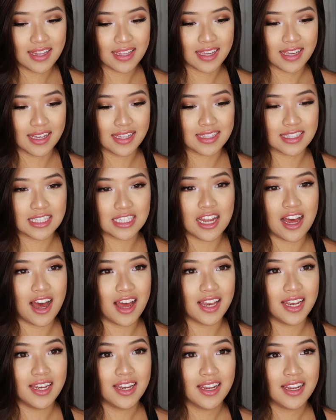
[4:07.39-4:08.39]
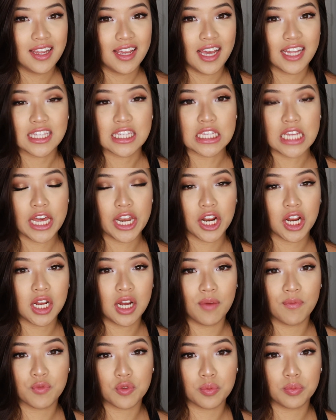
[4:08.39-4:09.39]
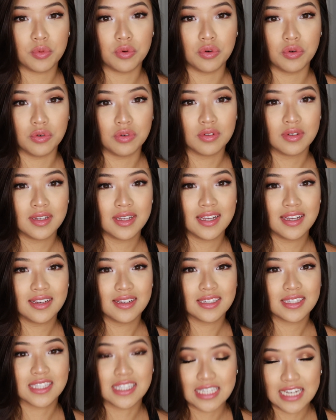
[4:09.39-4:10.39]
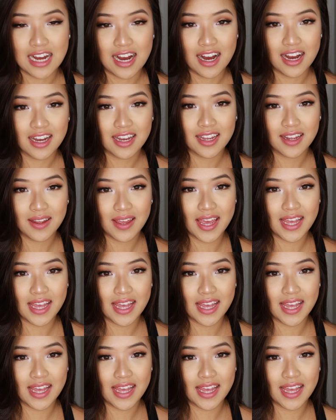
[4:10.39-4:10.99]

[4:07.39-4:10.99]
Like, it's not a comfortable snug.